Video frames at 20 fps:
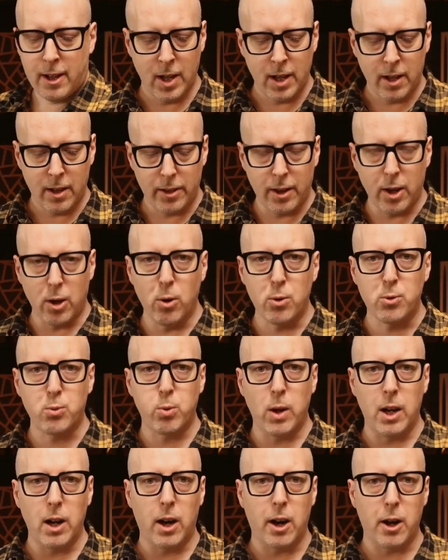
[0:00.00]
the host
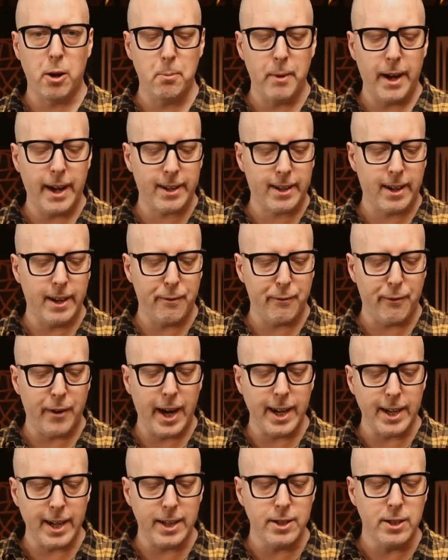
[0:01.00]
will automatically
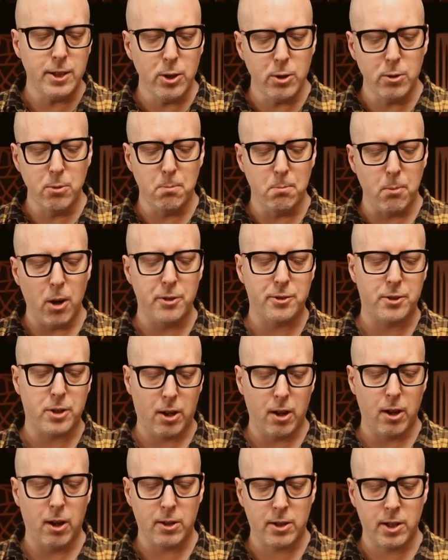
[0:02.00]
find a new master
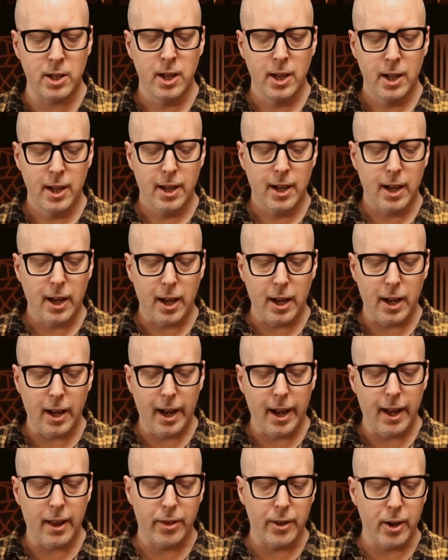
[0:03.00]
clock,
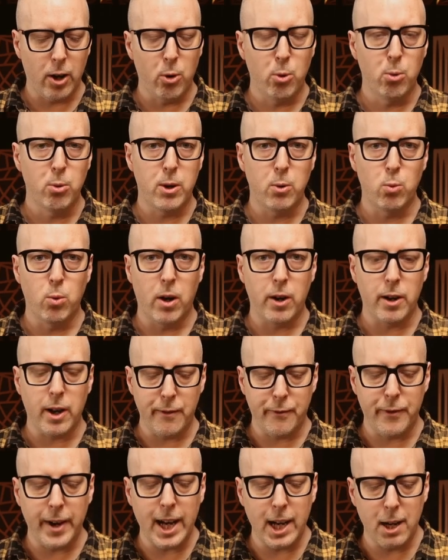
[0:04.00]
and the only one
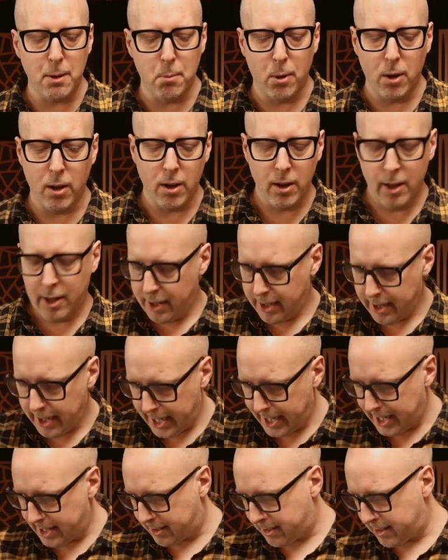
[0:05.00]
available
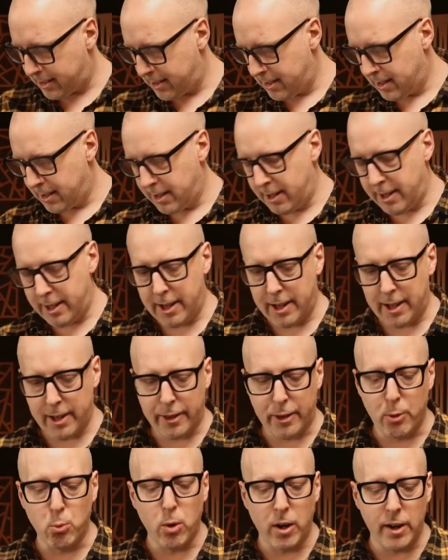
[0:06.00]
is uh,
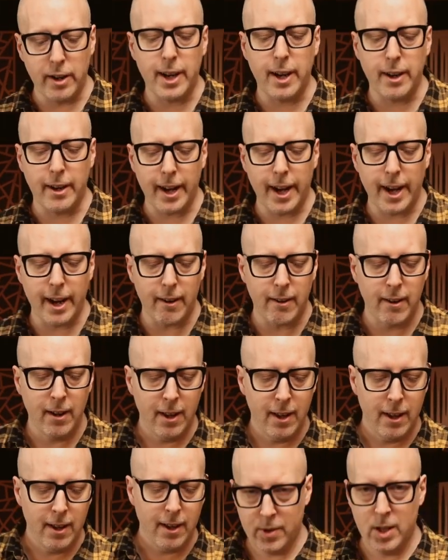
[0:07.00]
the one in here.
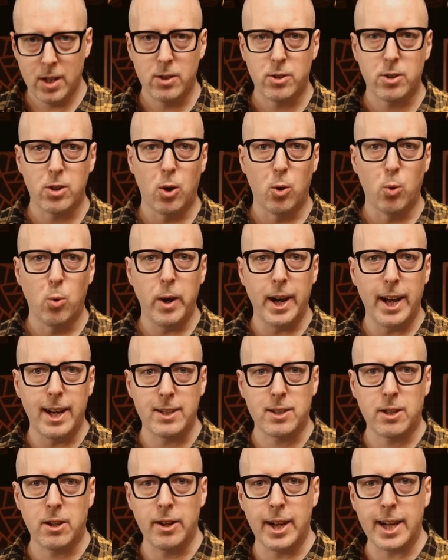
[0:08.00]
So when
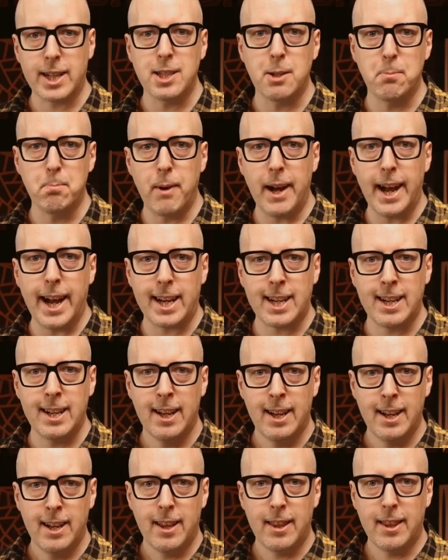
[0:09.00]
connecting back,
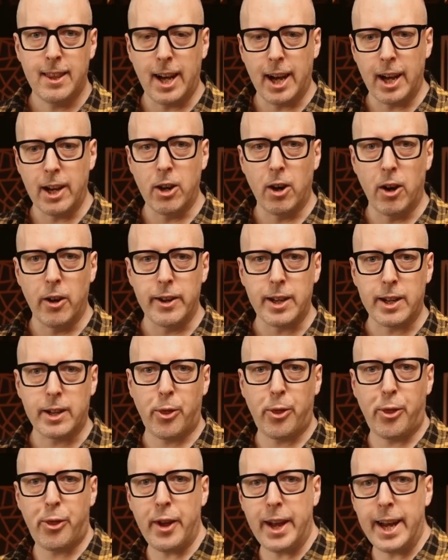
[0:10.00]
the Ionic
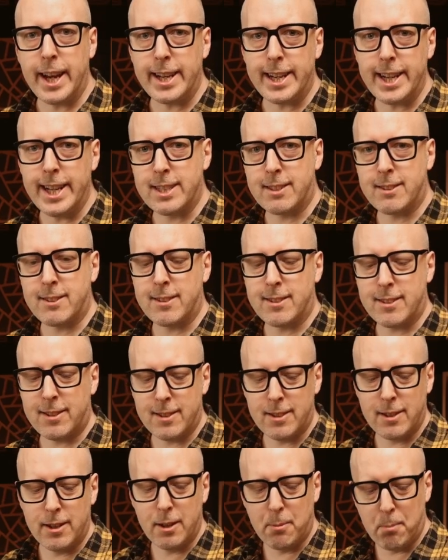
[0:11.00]
think it's
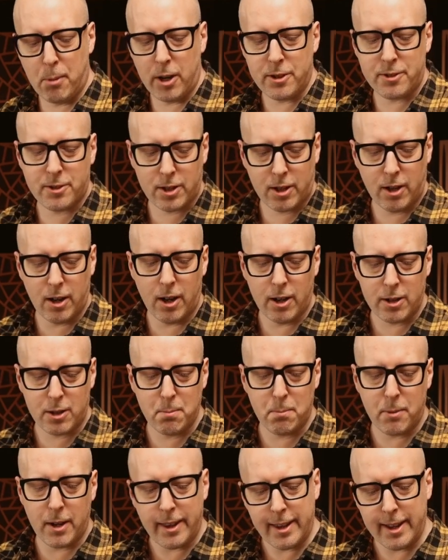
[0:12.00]
the master clock,
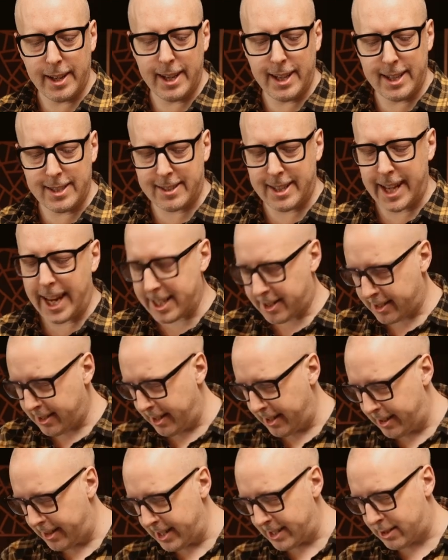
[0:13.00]
but it's
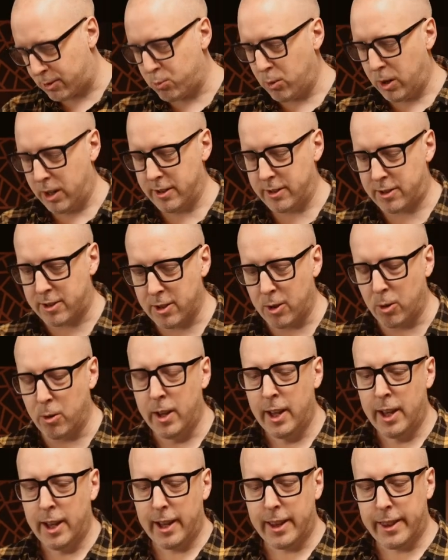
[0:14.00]
actually this one. So
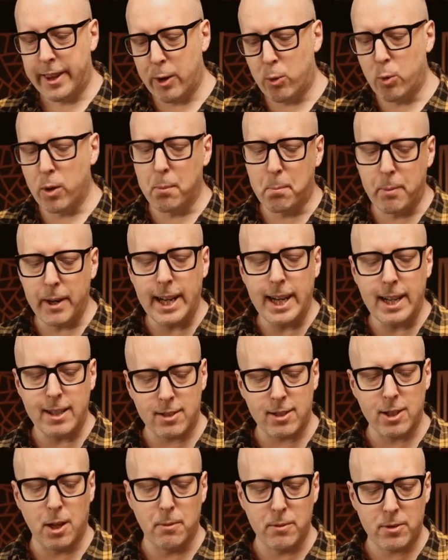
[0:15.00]
there will be
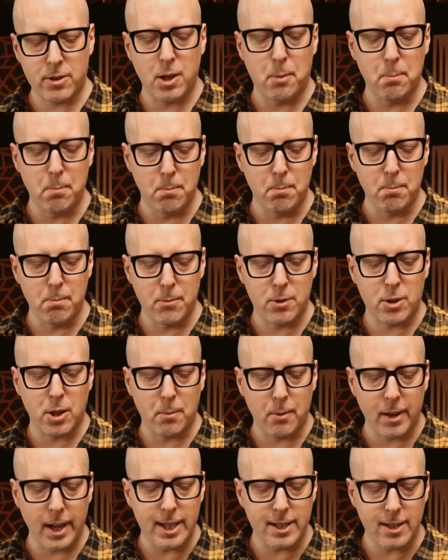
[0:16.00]
some some some
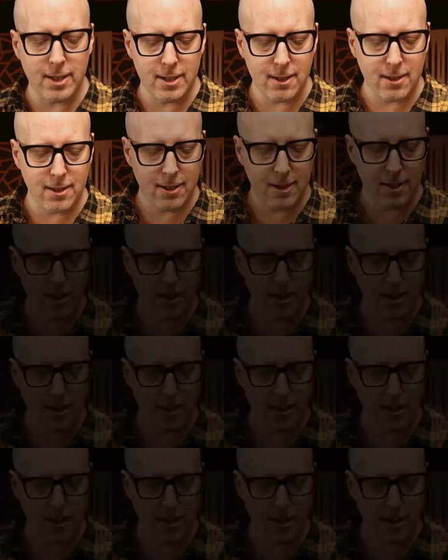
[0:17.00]
glitches.